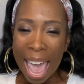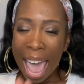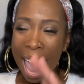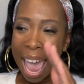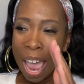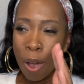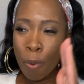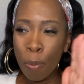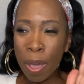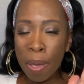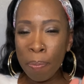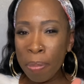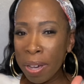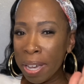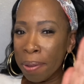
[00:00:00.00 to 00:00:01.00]
and we
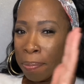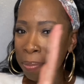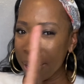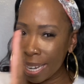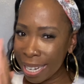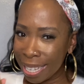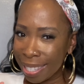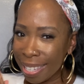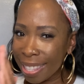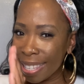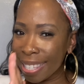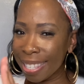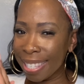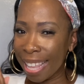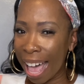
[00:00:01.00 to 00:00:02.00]
put money to the
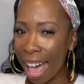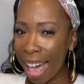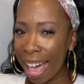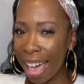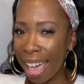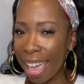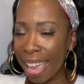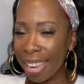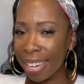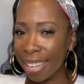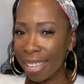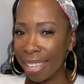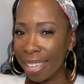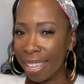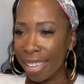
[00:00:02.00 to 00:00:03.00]
side,
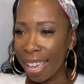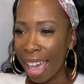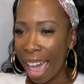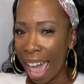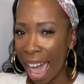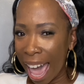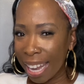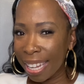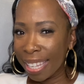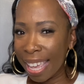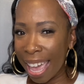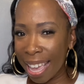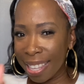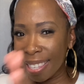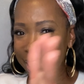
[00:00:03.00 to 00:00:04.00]

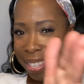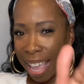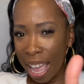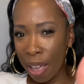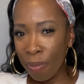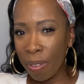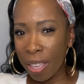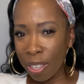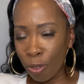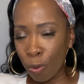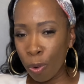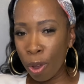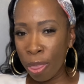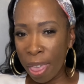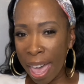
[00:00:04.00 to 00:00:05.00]
allocate savings
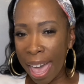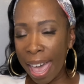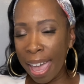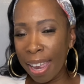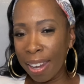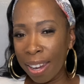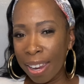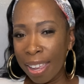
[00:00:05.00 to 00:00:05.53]
for that,